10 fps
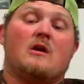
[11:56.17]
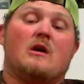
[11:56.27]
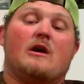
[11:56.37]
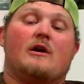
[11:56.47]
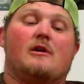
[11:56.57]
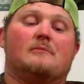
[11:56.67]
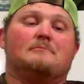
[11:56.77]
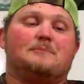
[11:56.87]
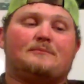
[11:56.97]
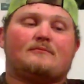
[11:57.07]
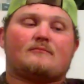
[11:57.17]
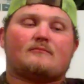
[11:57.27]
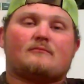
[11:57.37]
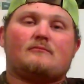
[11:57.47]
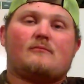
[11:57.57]
I
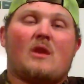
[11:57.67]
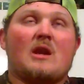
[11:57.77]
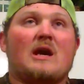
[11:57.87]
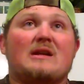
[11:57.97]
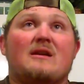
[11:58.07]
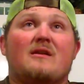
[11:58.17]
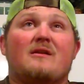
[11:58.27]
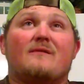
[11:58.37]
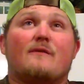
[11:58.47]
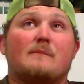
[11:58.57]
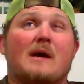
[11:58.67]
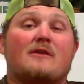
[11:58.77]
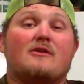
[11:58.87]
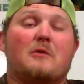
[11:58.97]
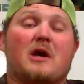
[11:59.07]
done it for about
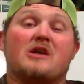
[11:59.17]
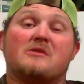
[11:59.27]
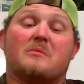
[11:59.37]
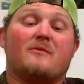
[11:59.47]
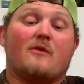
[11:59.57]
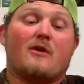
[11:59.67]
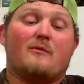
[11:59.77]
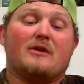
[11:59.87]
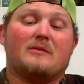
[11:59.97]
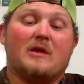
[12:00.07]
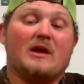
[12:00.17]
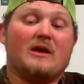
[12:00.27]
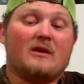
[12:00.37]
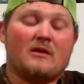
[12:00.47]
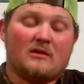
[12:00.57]
2 hours before I went to bed,
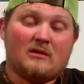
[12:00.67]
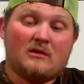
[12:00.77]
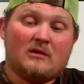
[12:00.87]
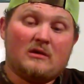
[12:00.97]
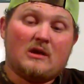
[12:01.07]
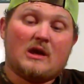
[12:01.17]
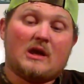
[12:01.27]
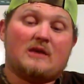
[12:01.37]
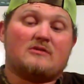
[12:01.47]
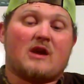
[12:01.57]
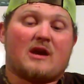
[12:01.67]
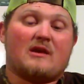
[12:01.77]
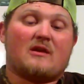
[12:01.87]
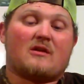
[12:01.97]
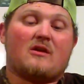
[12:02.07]
and dragging
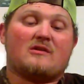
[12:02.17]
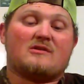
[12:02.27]
across